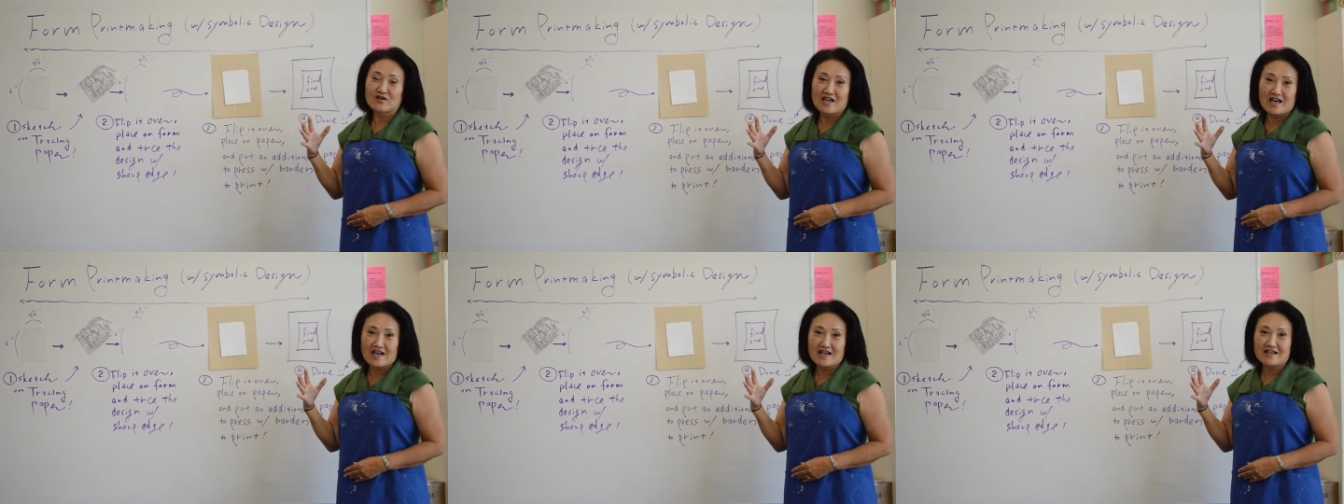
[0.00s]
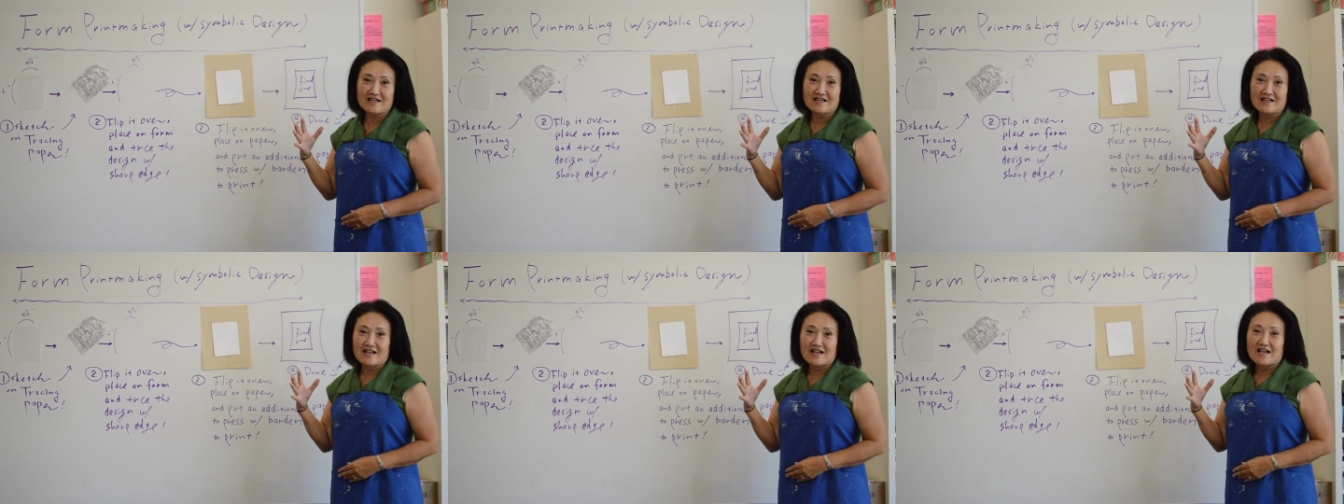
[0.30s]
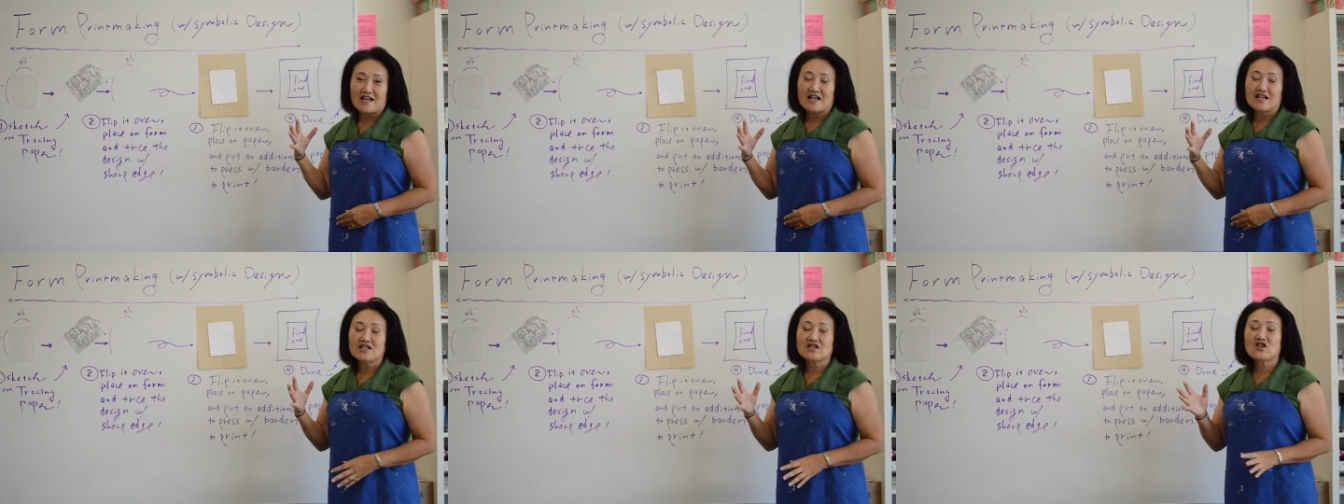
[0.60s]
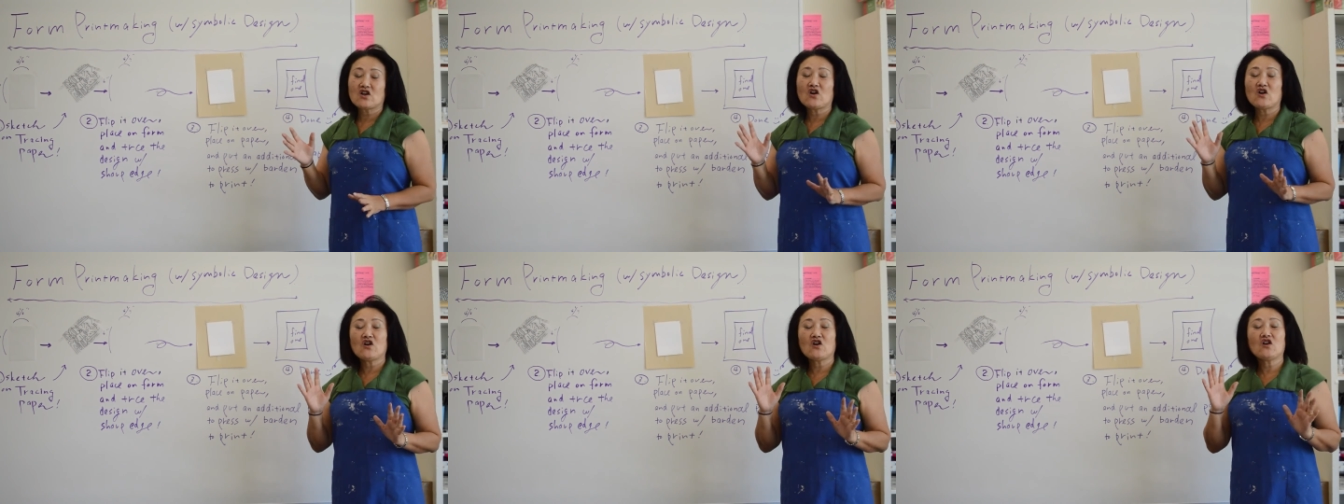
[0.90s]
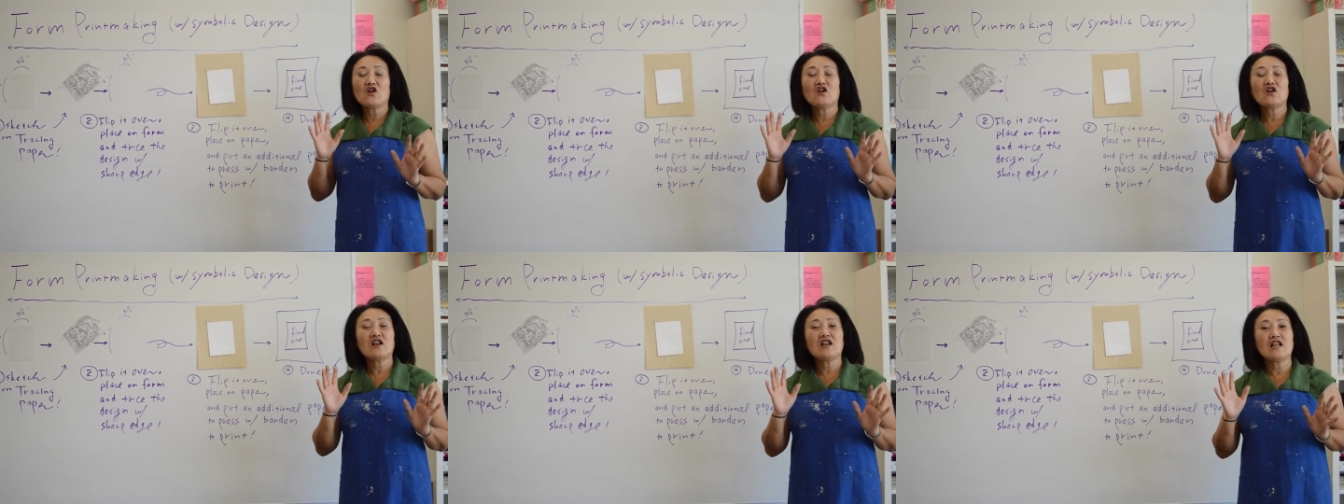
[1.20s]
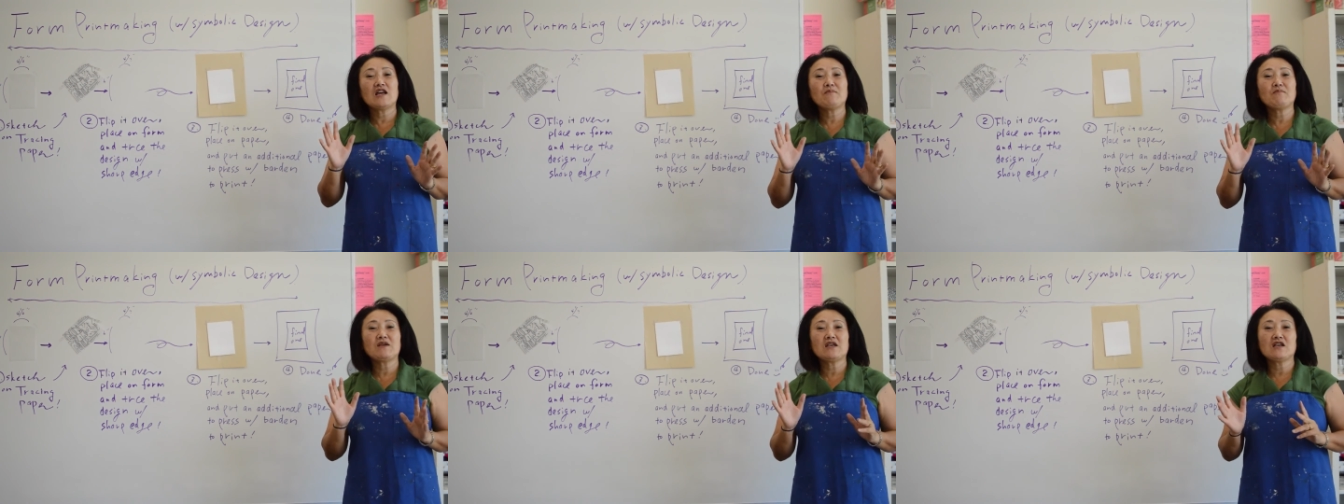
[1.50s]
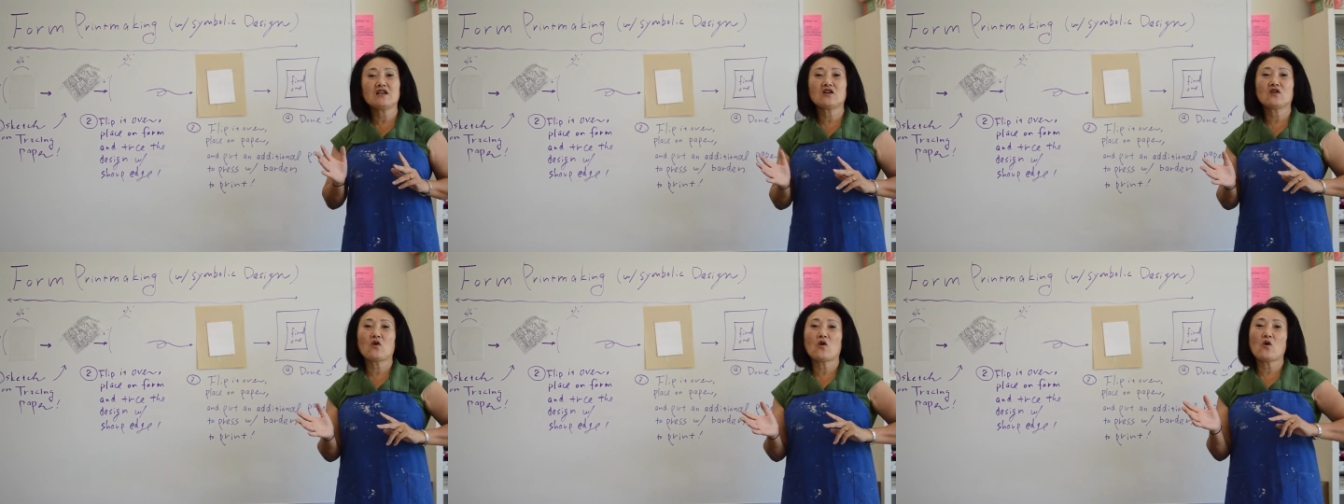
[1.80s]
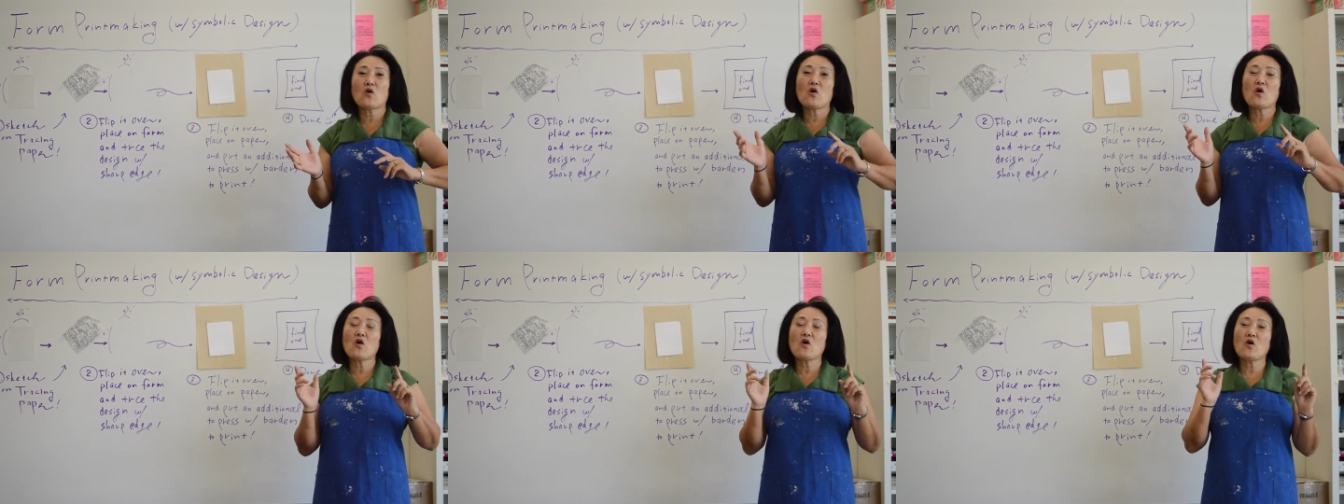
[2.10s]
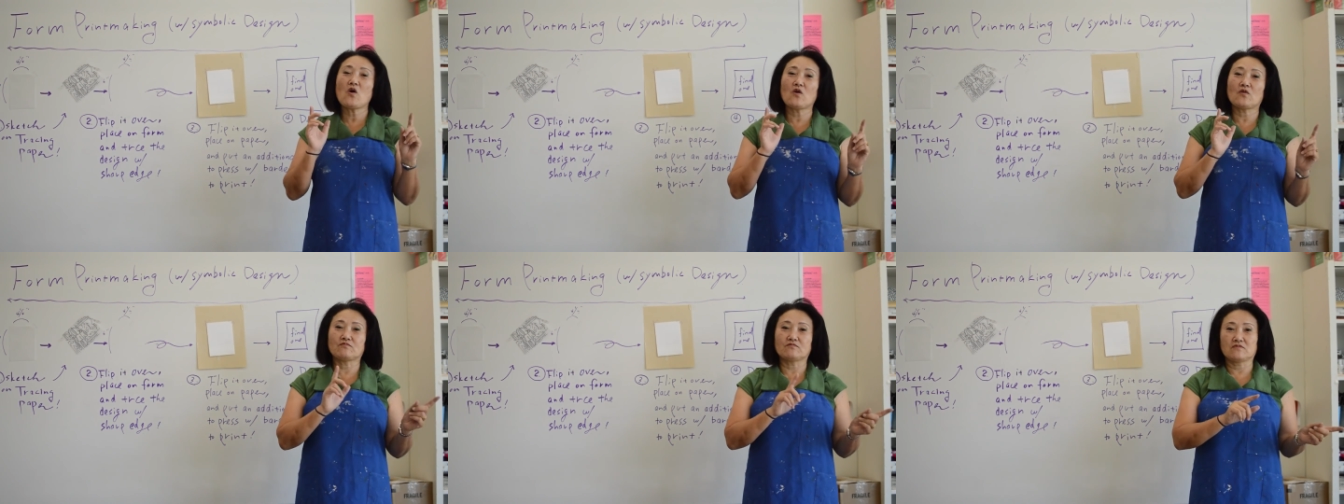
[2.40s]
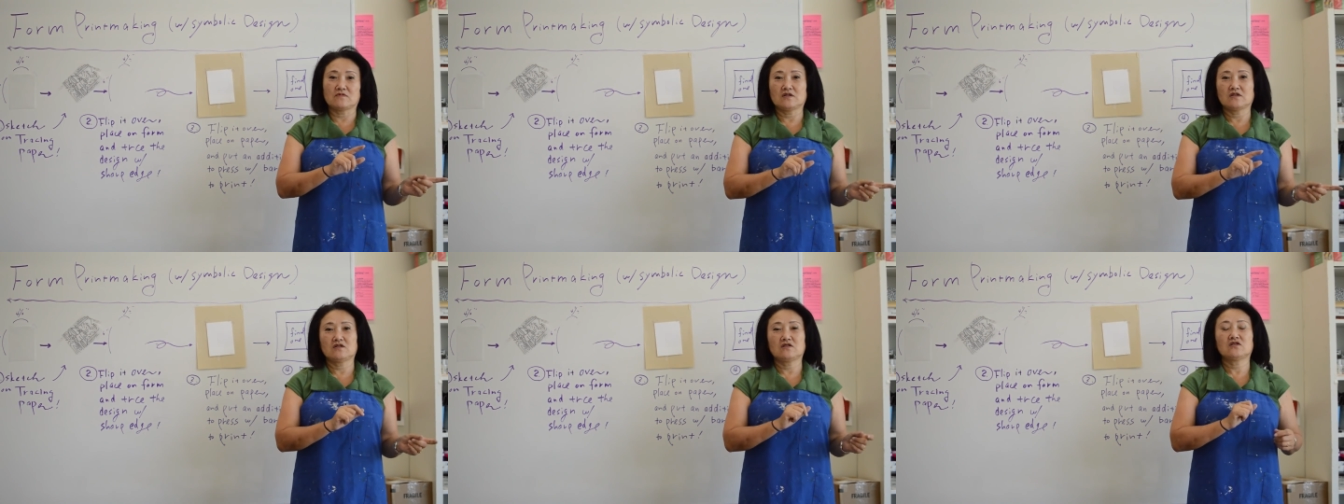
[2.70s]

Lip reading: Okay? So let me go on